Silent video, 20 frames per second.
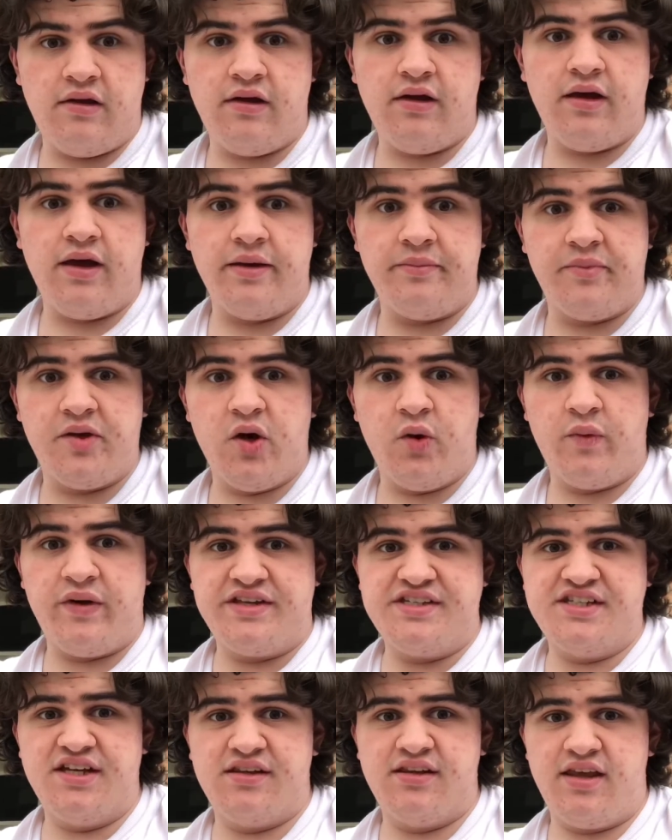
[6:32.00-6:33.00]
I'm going
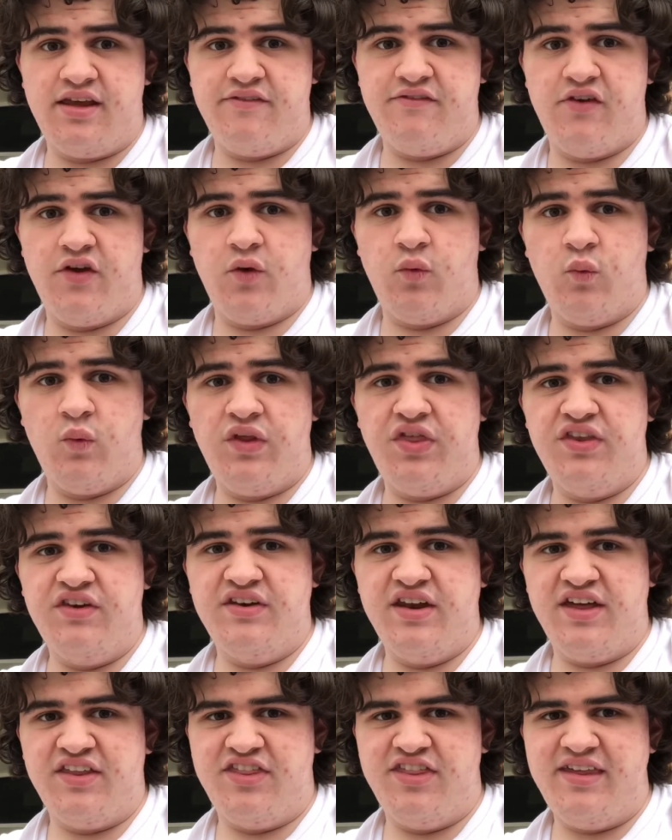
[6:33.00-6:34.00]
to leave you with
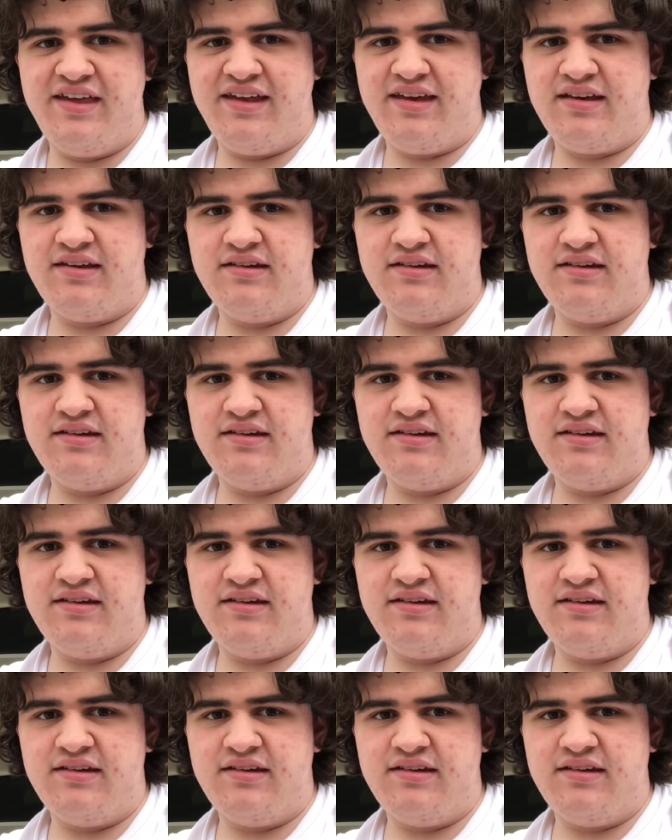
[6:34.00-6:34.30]
nothing.